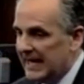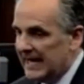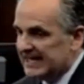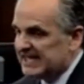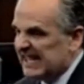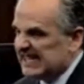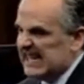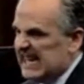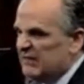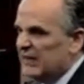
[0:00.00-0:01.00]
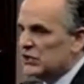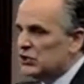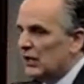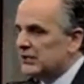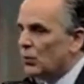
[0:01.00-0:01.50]
And it says even
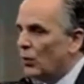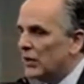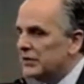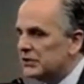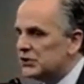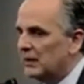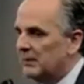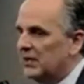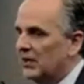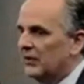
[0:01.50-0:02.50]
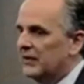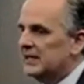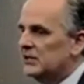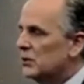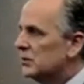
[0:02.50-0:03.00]
just one distributor
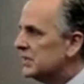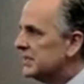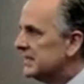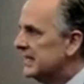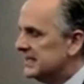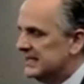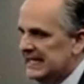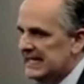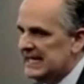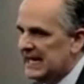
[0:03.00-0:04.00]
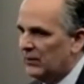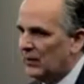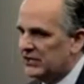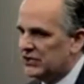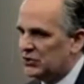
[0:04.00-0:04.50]
that uses its DEA
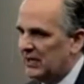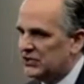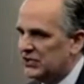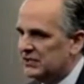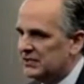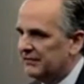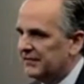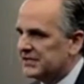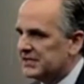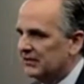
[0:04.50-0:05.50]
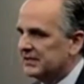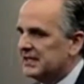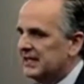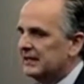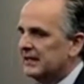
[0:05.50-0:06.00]
registration to
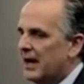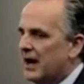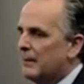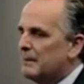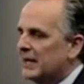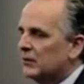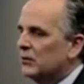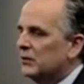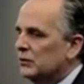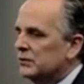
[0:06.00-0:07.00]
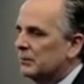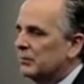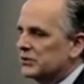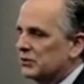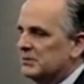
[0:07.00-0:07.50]
facilitate the non-medical use of
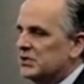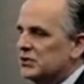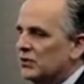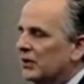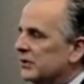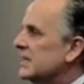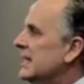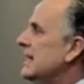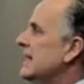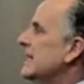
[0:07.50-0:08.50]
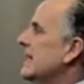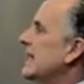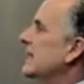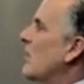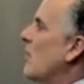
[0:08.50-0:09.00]
prescription drugs
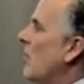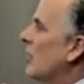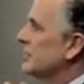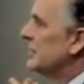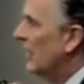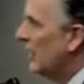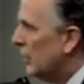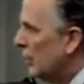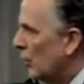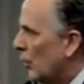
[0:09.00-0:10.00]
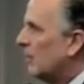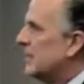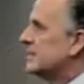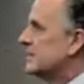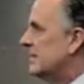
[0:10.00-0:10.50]
can cause
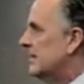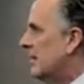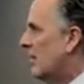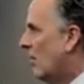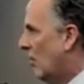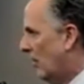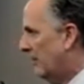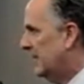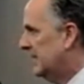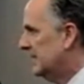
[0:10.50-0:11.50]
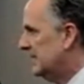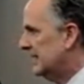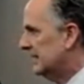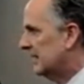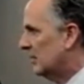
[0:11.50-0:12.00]
enormous harm
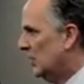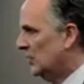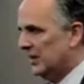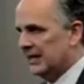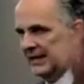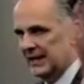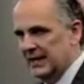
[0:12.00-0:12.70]
in the community.